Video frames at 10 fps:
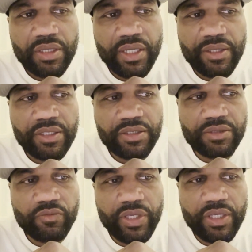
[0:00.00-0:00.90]
like
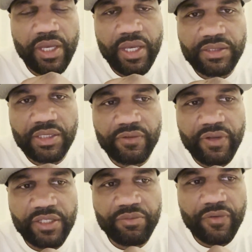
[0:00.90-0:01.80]
it's weak ass,
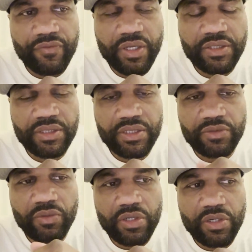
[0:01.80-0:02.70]
sensitive ass motherfuckers in
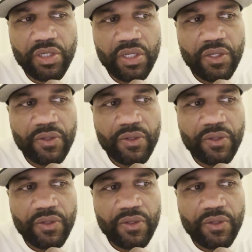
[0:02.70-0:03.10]
this world,